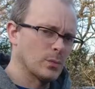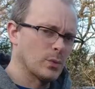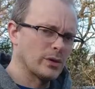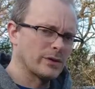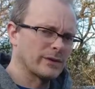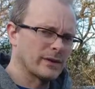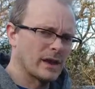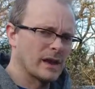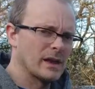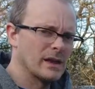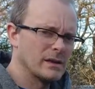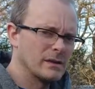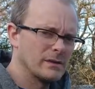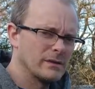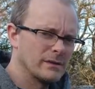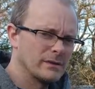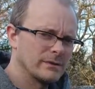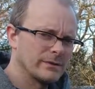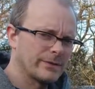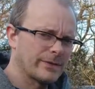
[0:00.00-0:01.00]
Now, one
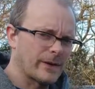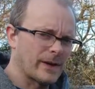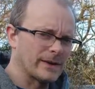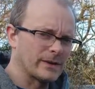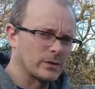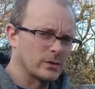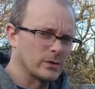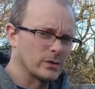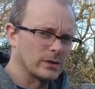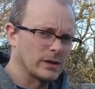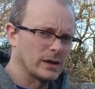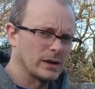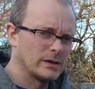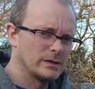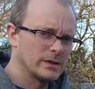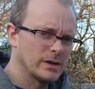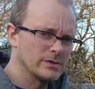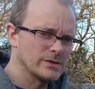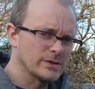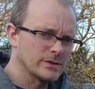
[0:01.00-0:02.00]
final
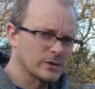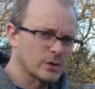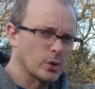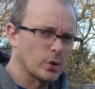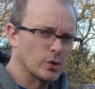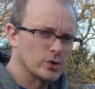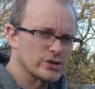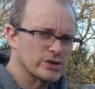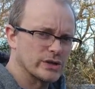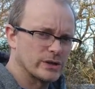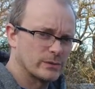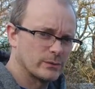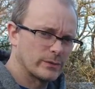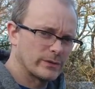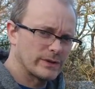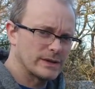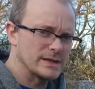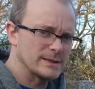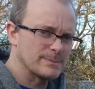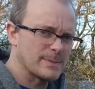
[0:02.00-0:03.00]
note of caution
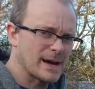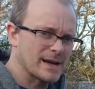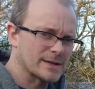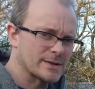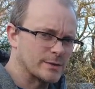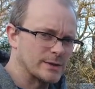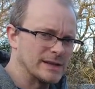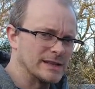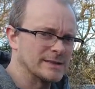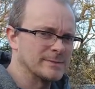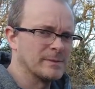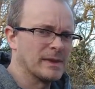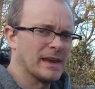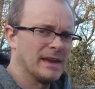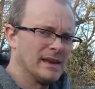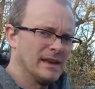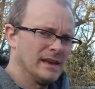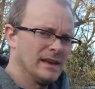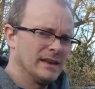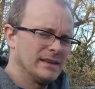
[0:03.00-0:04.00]
with these batteries:
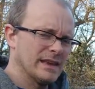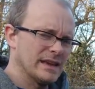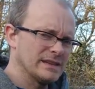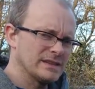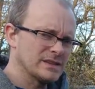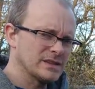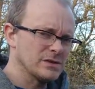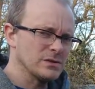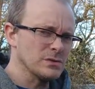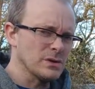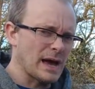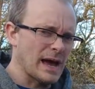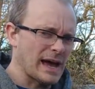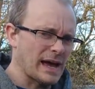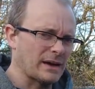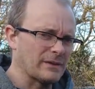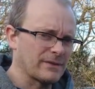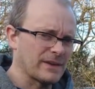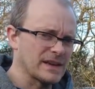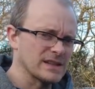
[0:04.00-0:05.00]
they do
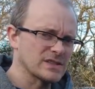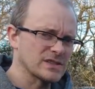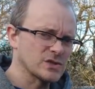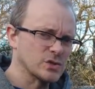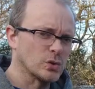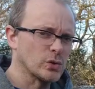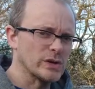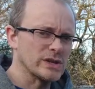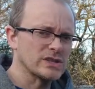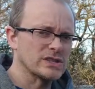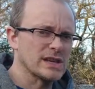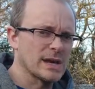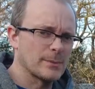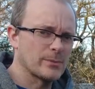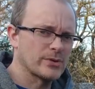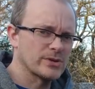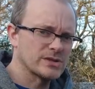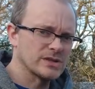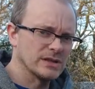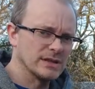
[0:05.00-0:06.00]
have a storage
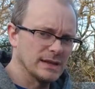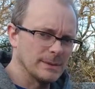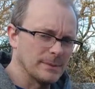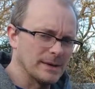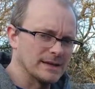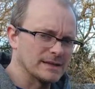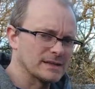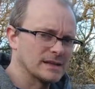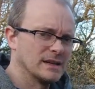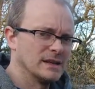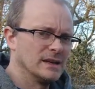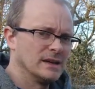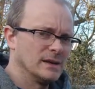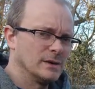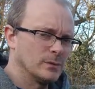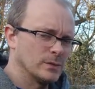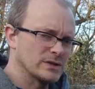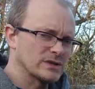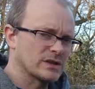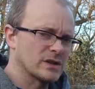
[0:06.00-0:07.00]
temperature limit
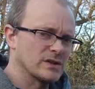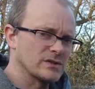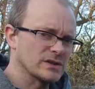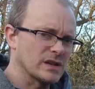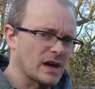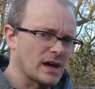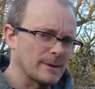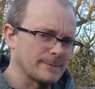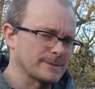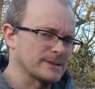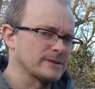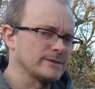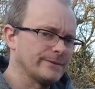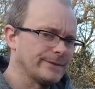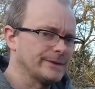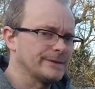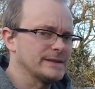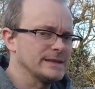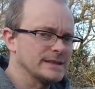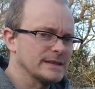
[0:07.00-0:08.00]
which goes up to
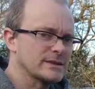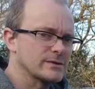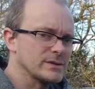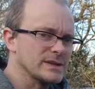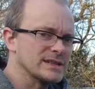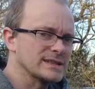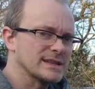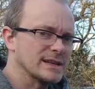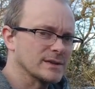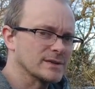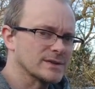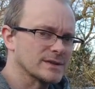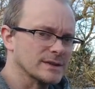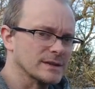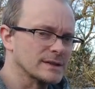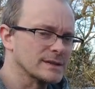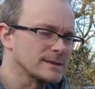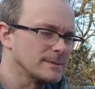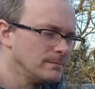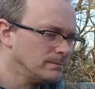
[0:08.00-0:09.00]
50 degrees
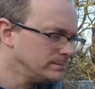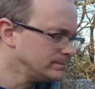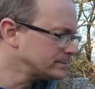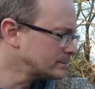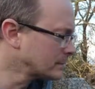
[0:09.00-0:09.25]
Celsius.